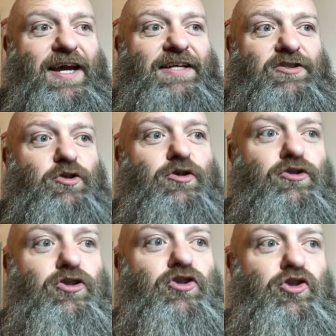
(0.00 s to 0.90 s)
good
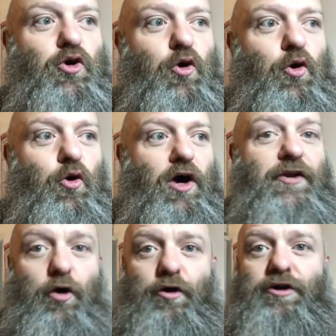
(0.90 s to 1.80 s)
to show
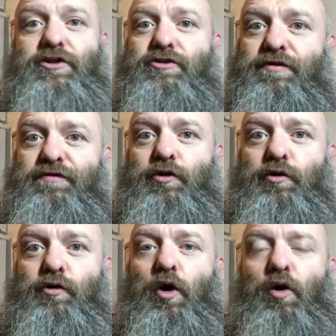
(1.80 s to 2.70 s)
an honest
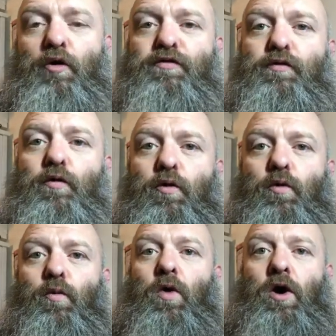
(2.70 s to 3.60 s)
review of
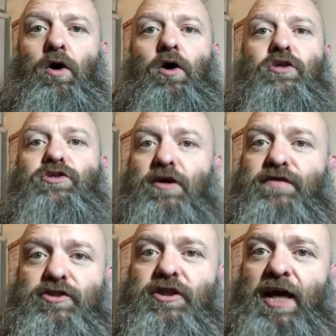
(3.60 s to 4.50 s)
what
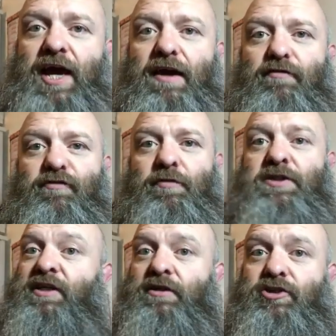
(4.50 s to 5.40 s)
service you get from a
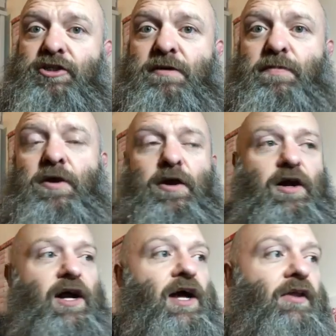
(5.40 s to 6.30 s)
dealership,
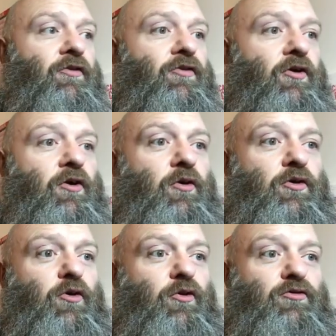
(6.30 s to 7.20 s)
and
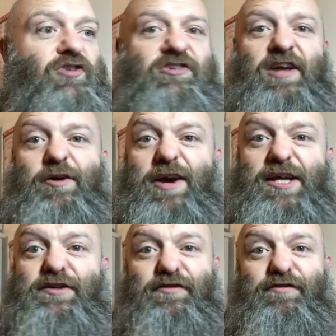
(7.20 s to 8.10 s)
just how it
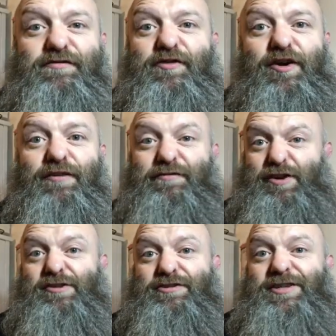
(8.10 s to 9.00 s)
is for
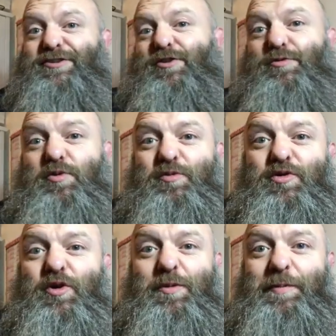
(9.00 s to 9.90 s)
us as
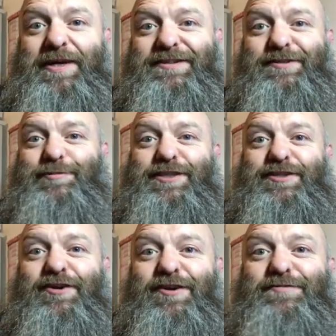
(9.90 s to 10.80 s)
normal bikers when you turn up.